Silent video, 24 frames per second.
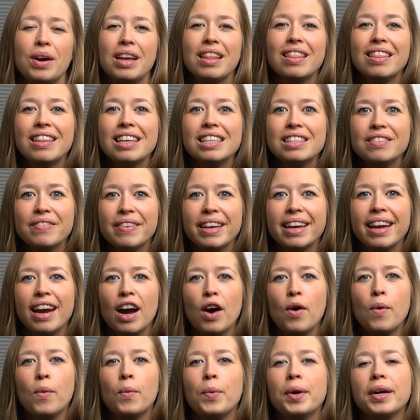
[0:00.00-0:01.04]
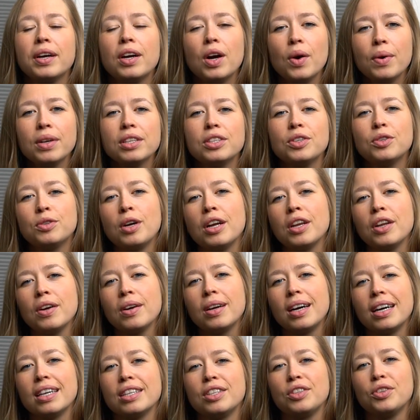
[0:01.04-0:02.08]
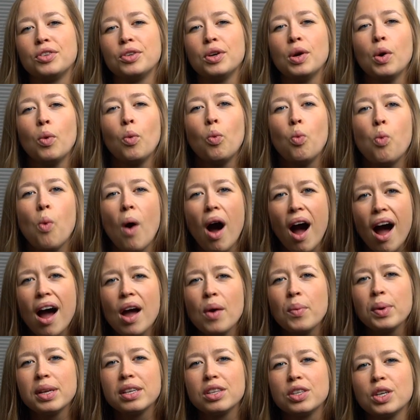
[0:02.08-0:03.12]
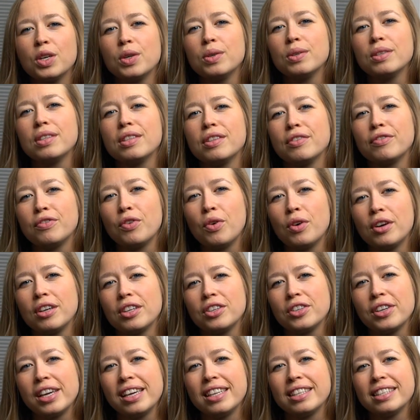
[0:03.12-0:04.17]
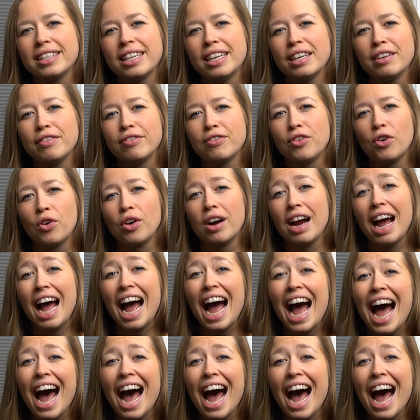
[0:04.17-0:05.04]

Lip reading: In this video, we're going to run you guys through why we chose the Ford Transit for